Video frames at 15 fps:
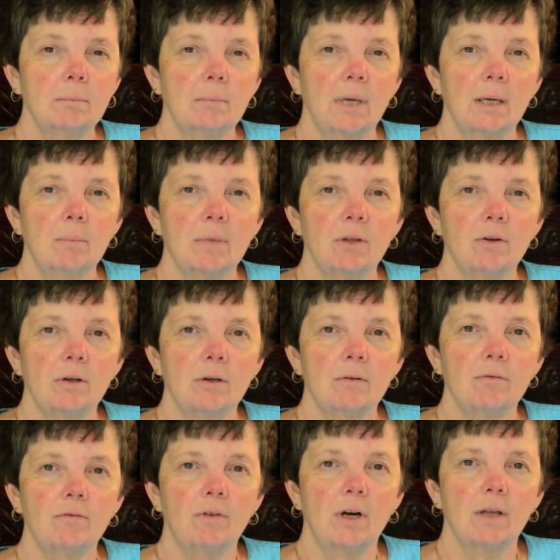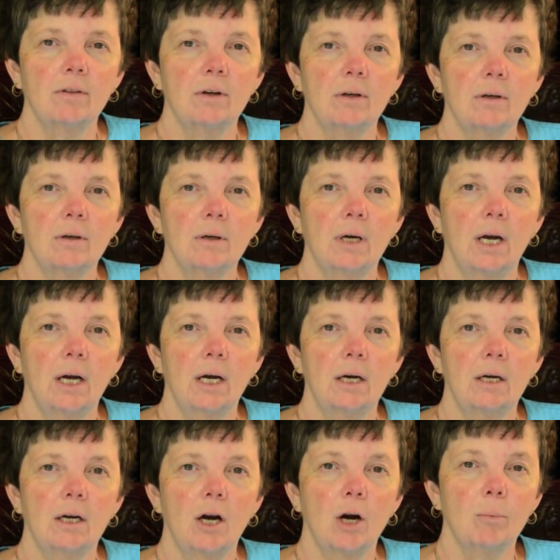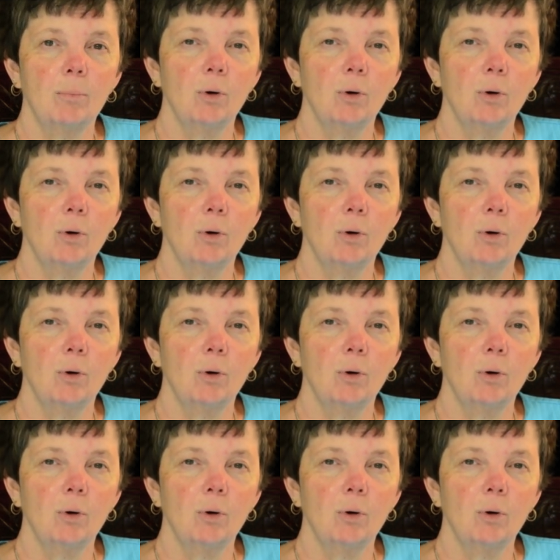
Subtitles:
My mother and father are